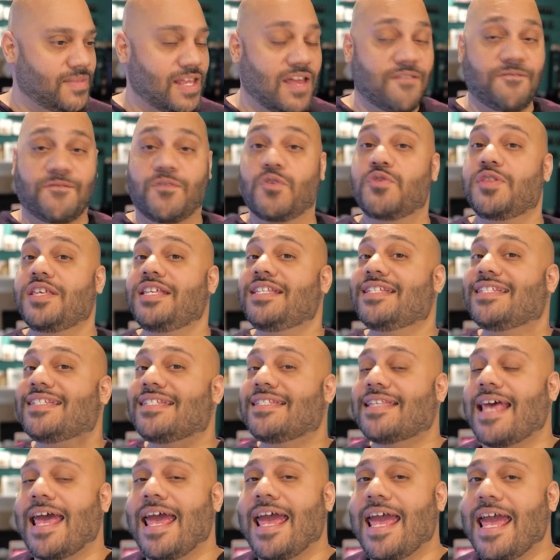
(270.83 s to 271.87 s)
And for the
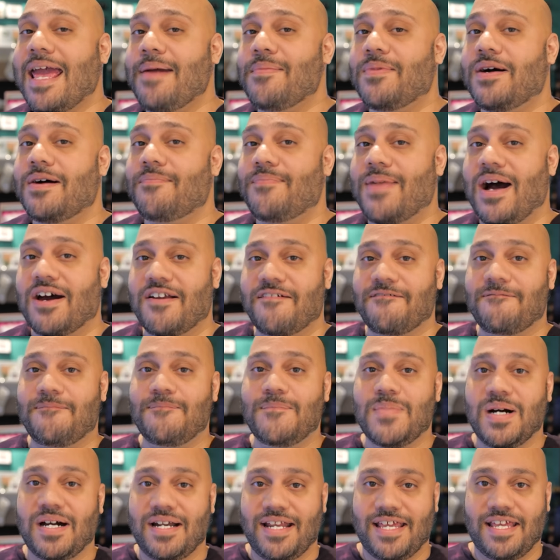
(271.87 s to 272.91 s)
same amount of
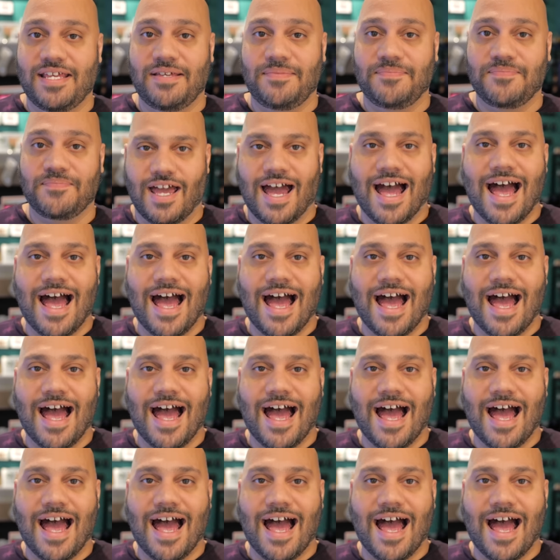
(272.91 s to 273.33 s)
money,